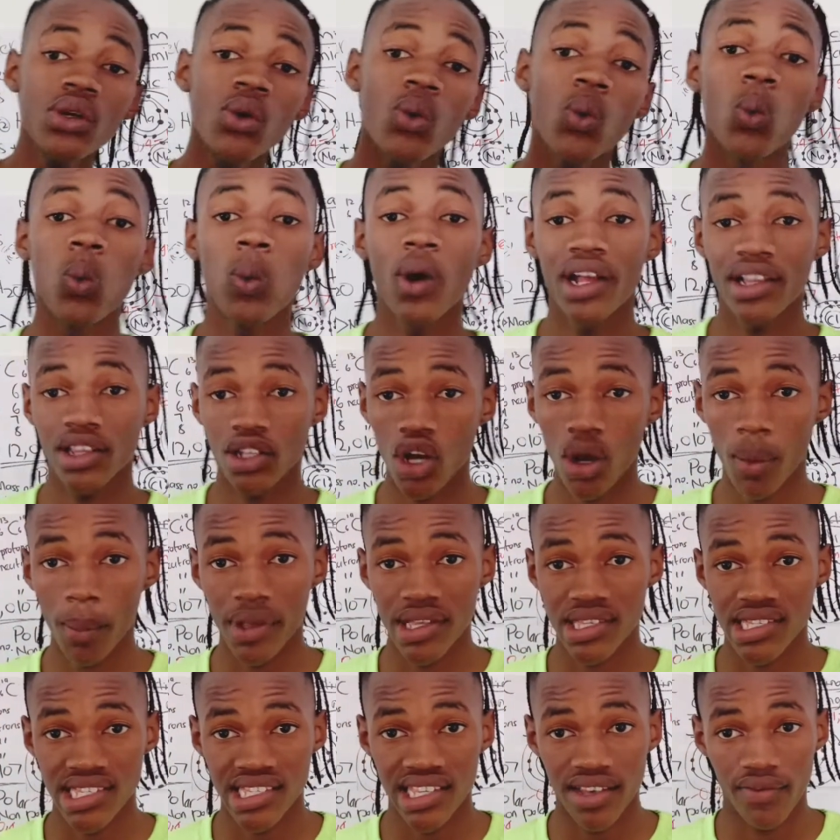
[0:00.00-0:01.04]
to
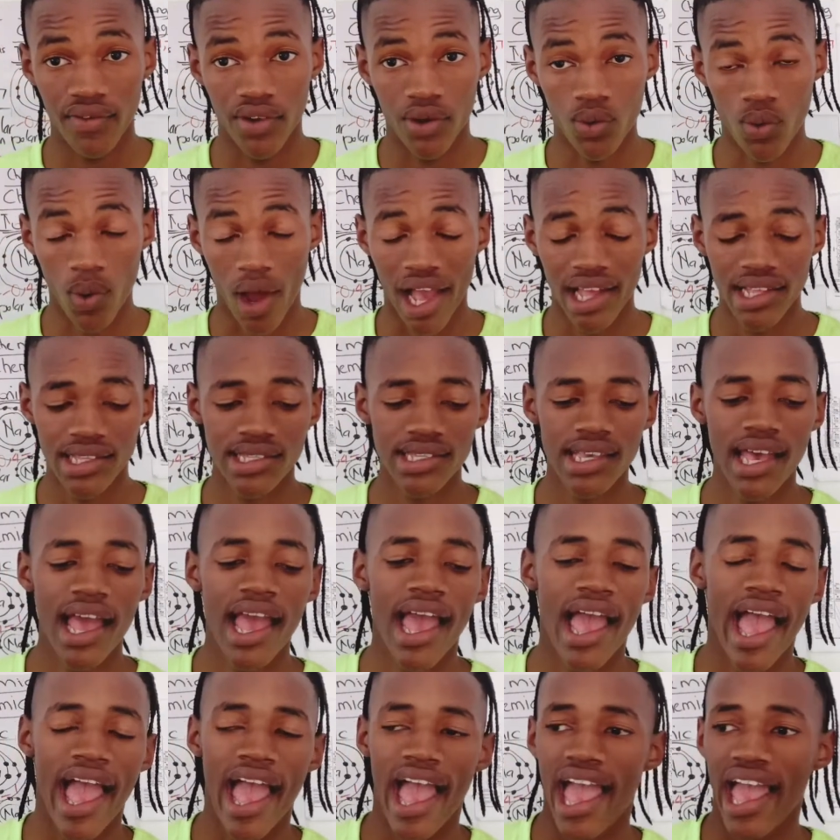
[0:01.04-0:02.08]
1,7, right?
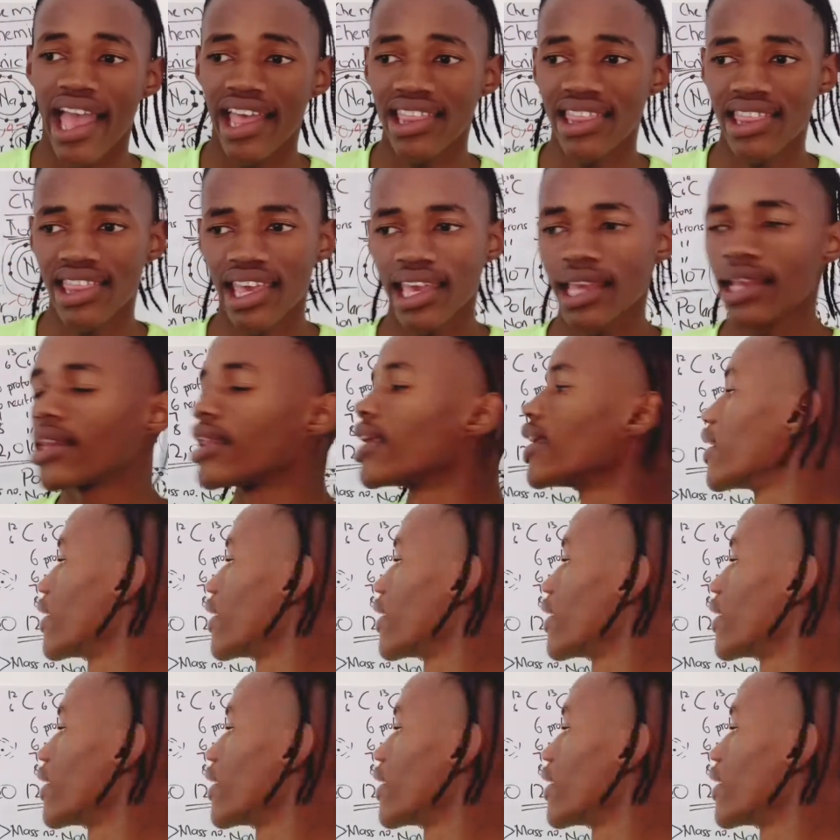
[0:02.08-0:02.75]
And then